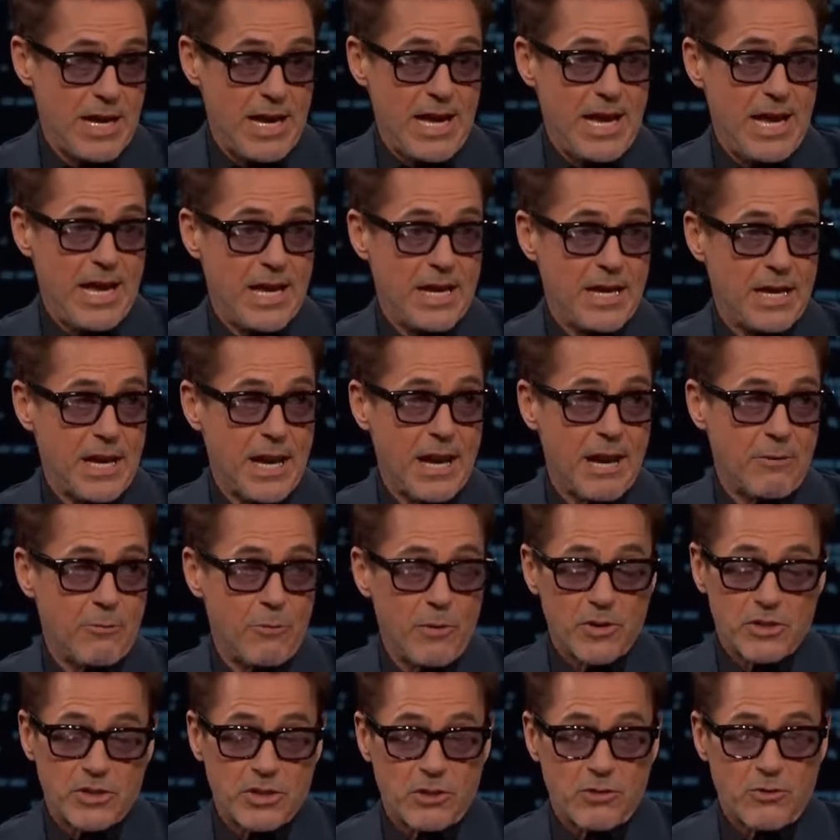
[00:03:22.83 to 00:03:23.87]
And I
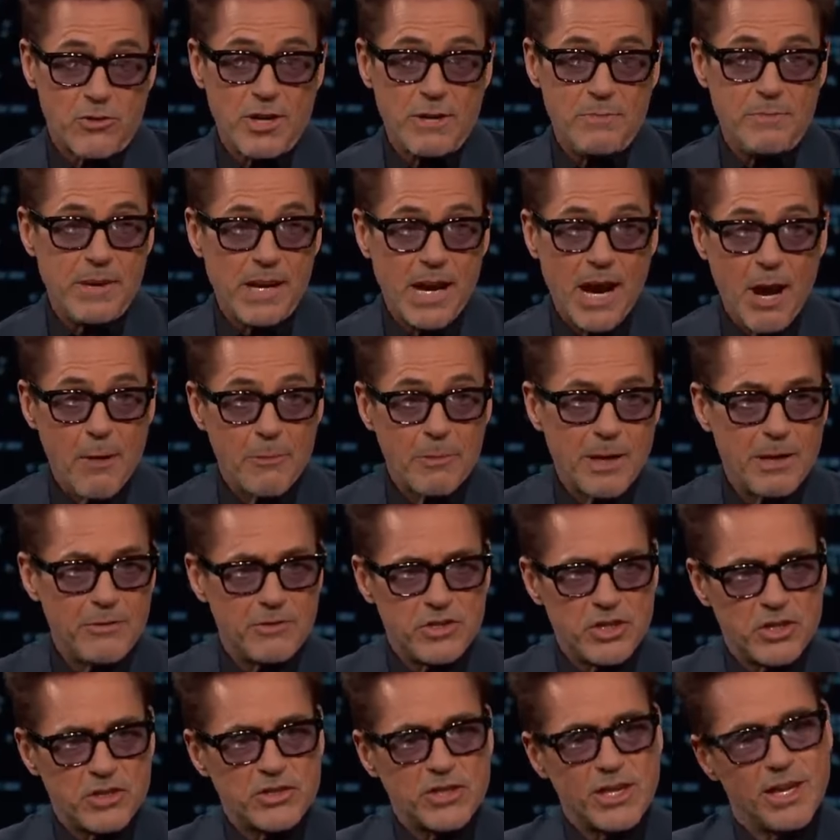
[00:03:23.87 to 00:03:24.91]
wasn't creeping out, but I
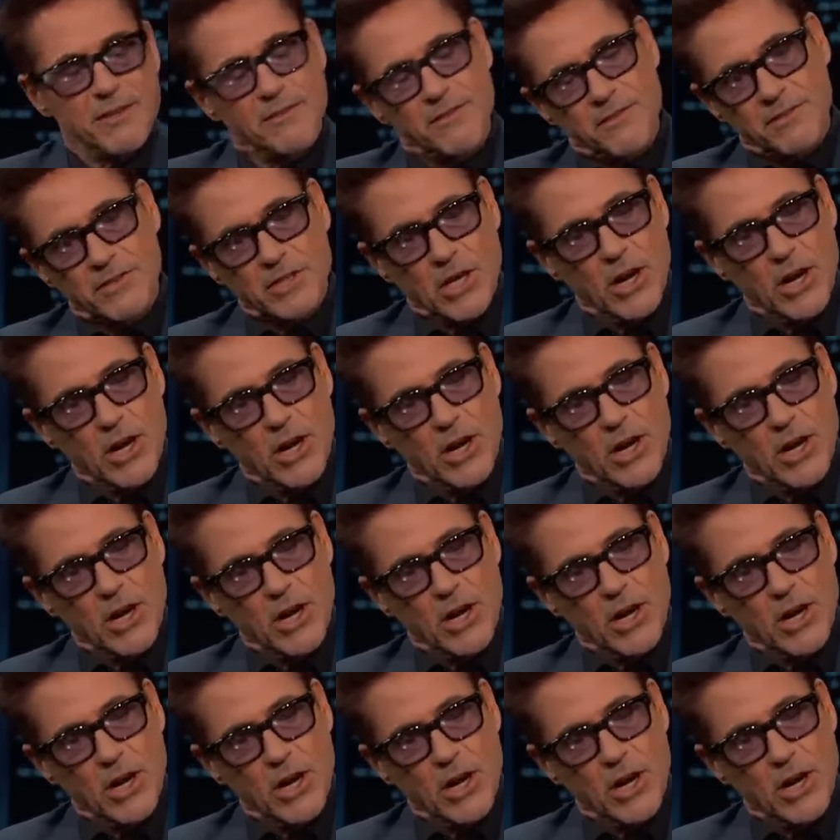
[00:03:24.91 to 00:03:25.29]
was just like